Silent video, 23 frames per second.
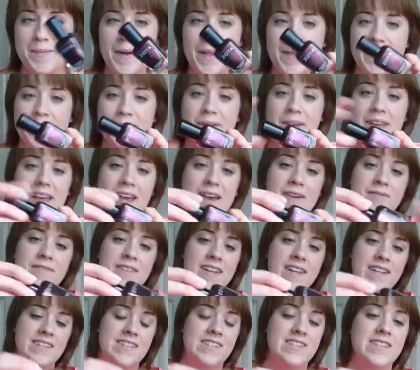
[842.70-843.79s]
my little gift,
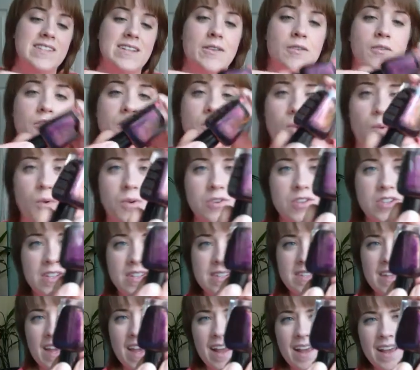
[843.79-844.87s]
and it's just a
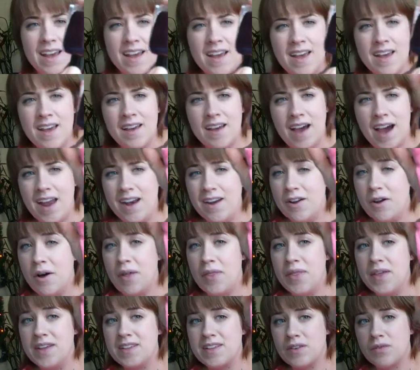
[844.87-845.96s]
gorgeous, like, I don't know, I
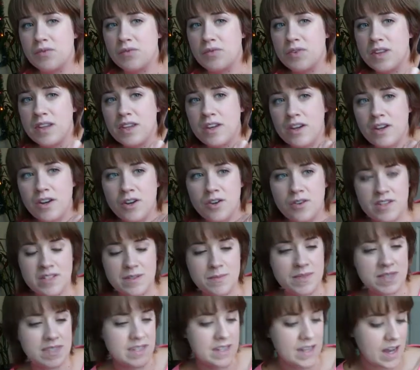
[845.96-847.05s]
think it's a really good
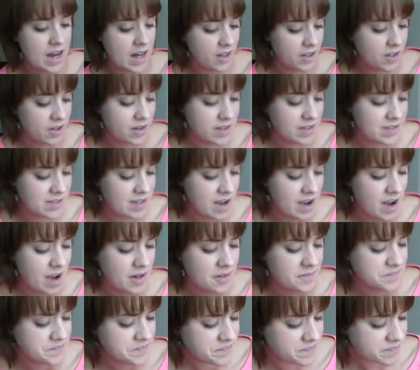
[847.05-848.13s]
Christmassy color. It's got
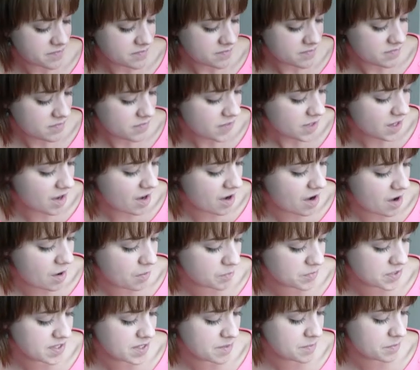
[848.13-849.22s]

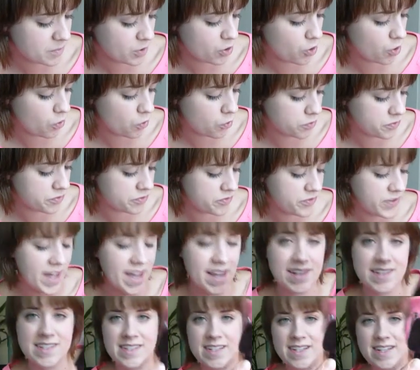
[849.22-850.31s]
some gold
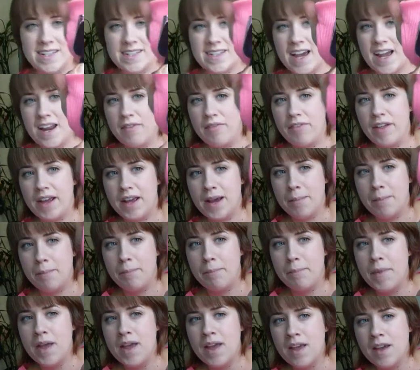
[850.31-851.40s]
flecks, and it's kind of like a
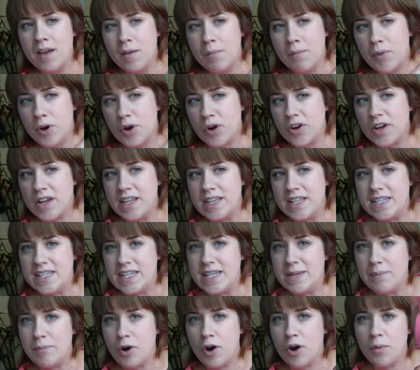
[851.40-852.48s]

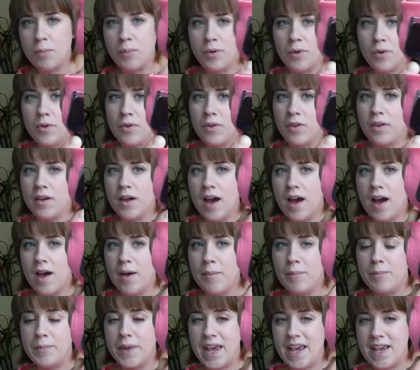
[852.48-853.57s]
burgundy purple
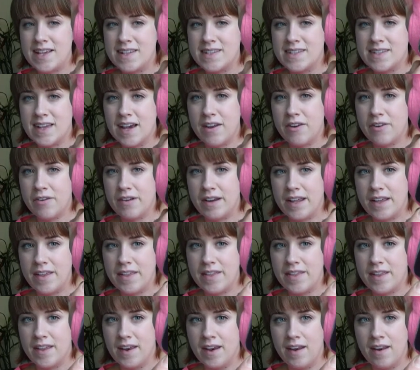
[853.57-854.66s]
base
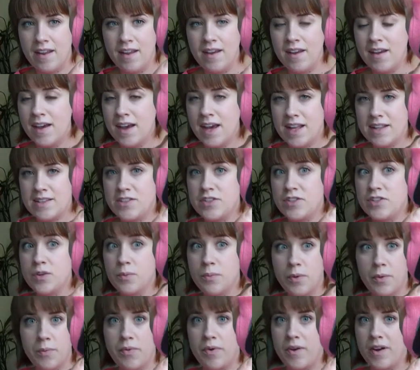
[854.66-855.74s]
underneath, and it's
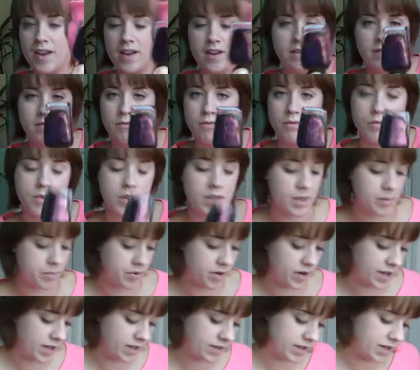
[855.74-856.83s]
super pretty, really
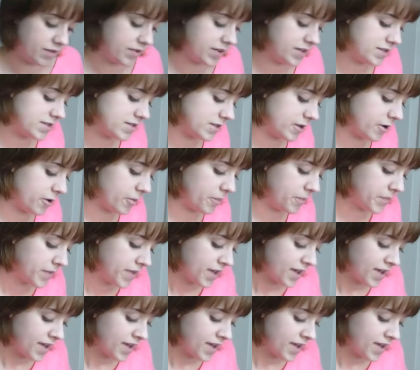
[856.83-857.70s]
pretty. I love it. So